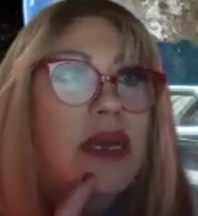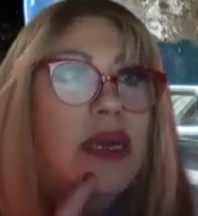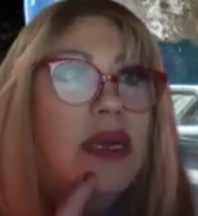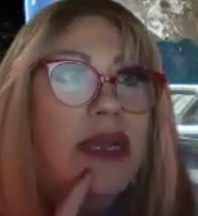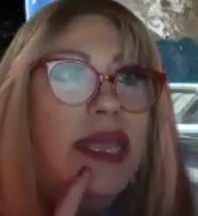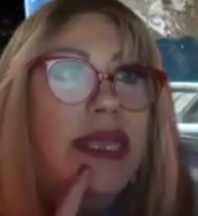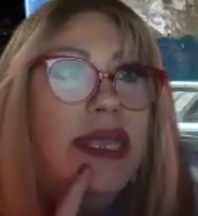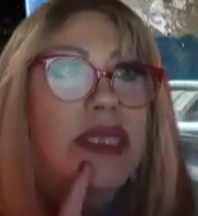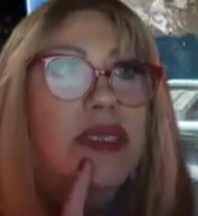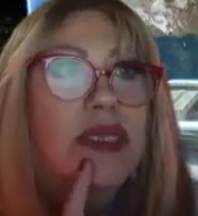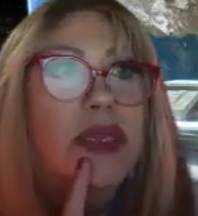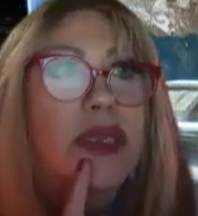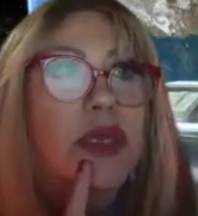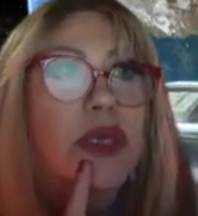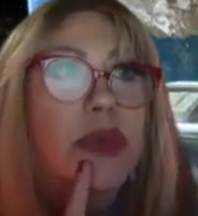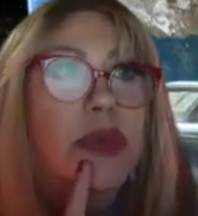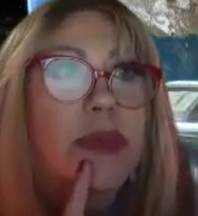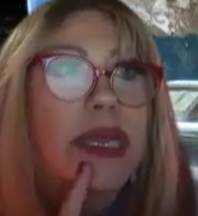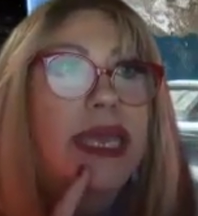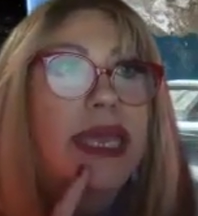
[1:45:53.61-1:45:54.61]
Okay, so
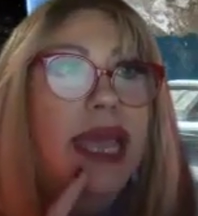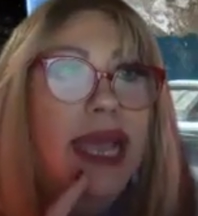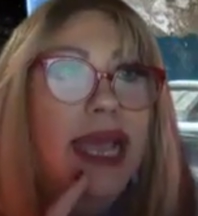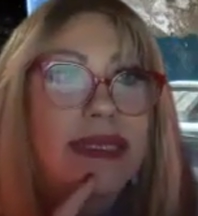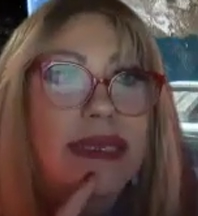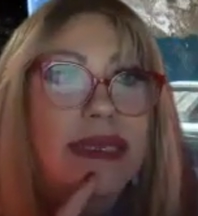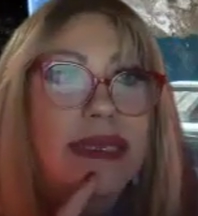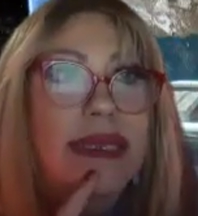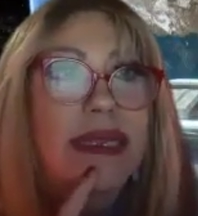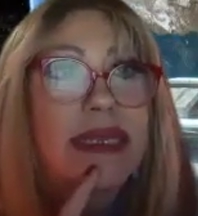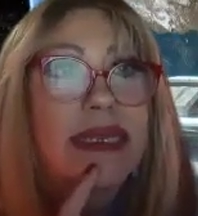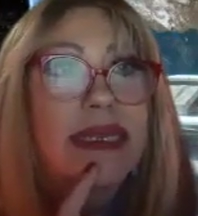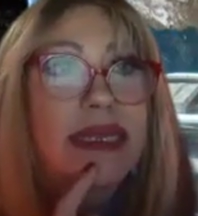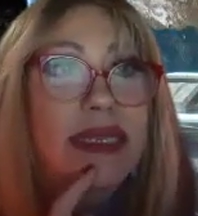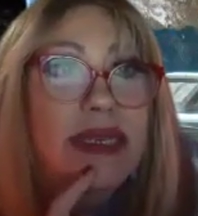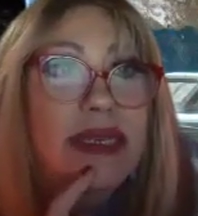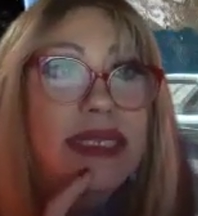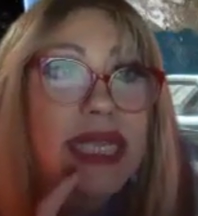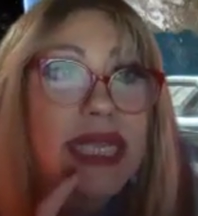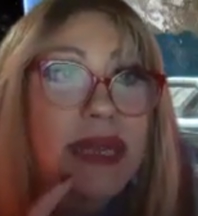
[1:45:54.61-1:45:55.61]
humic acid,
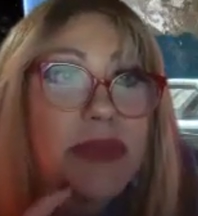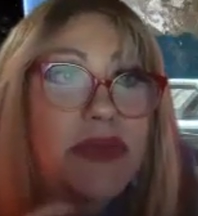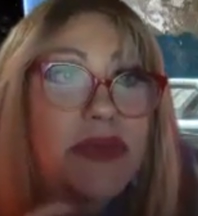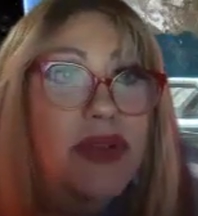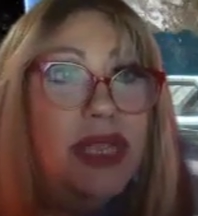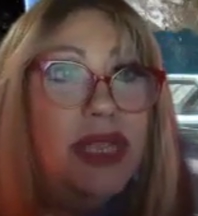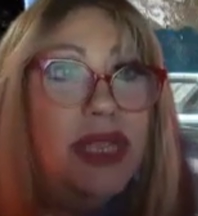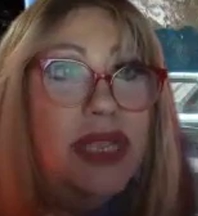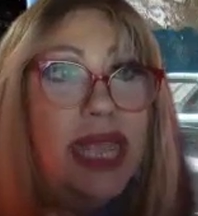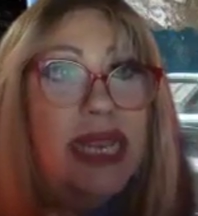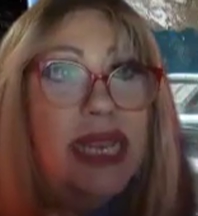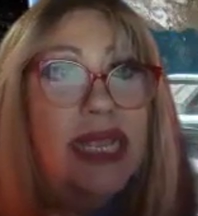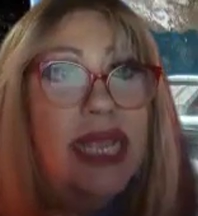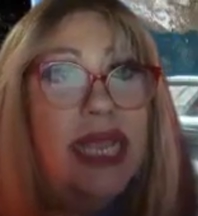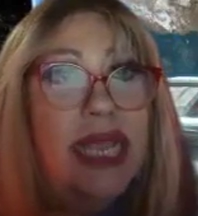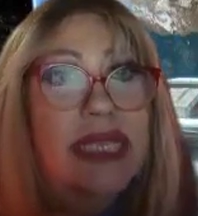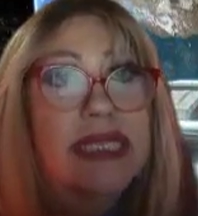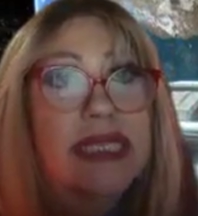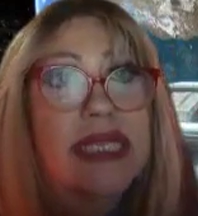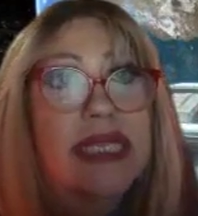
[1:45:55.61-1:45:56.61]
another type of organic
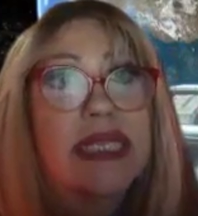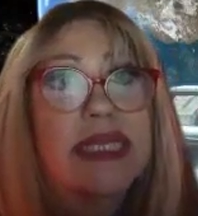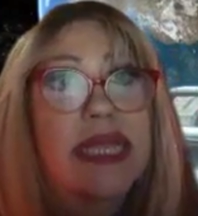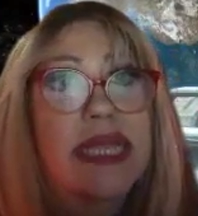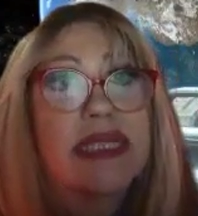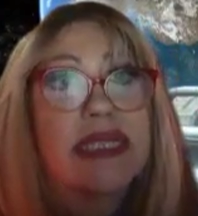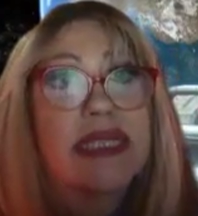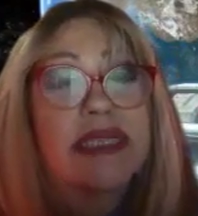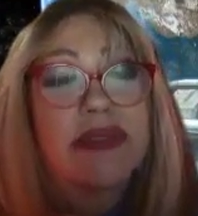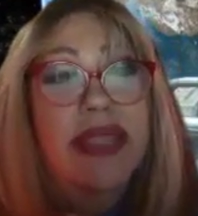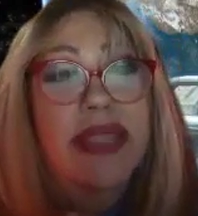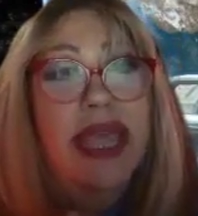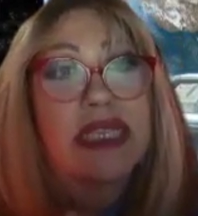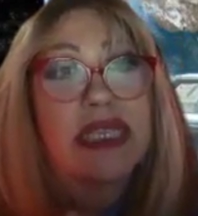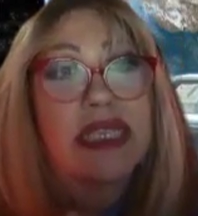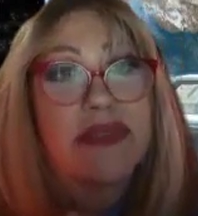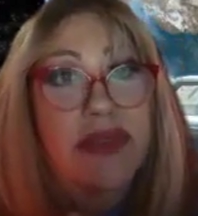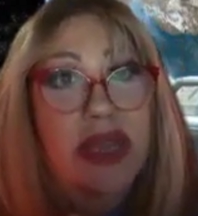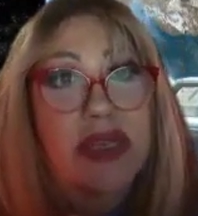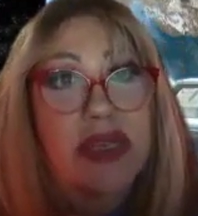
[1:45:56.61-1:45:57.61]
acid that
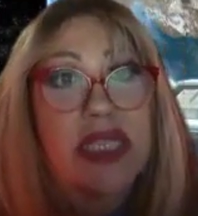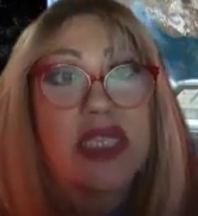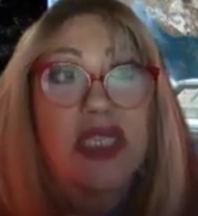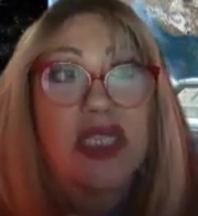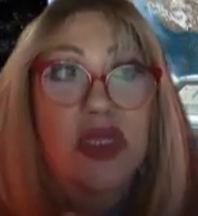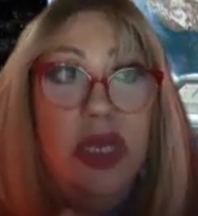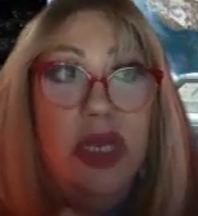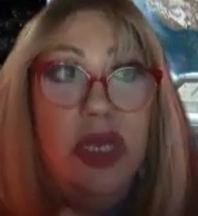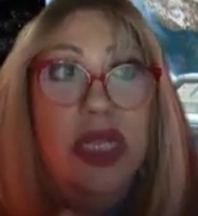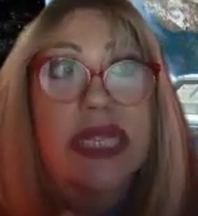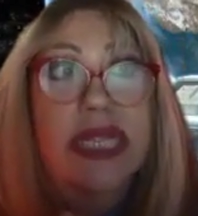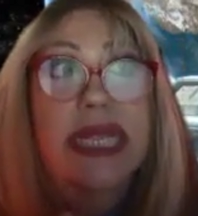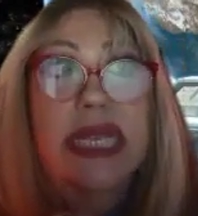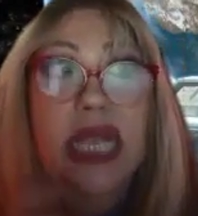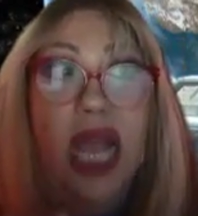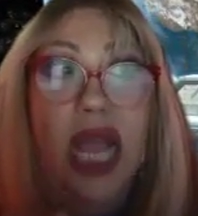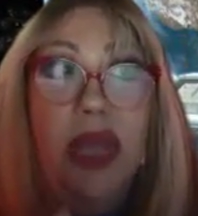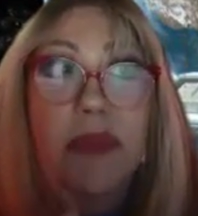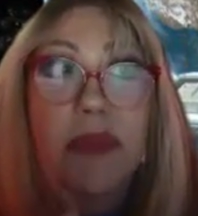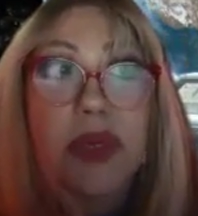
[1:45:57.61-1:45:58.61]
is found in soil and
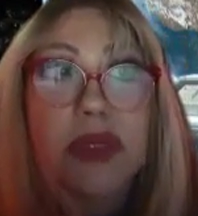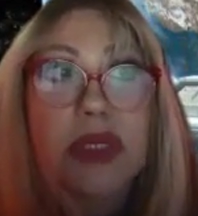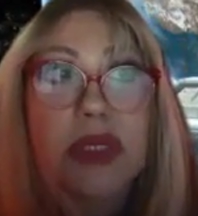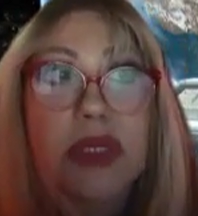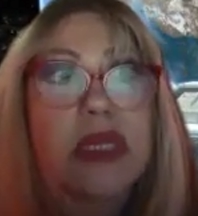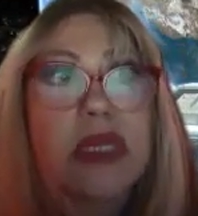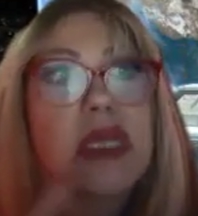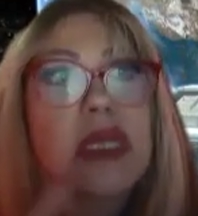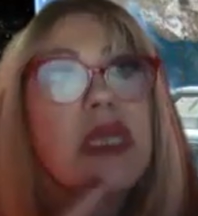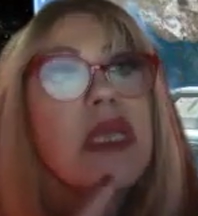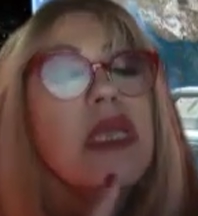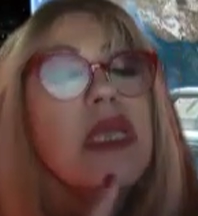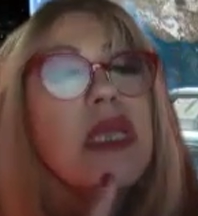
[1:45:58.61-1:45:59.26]
compost.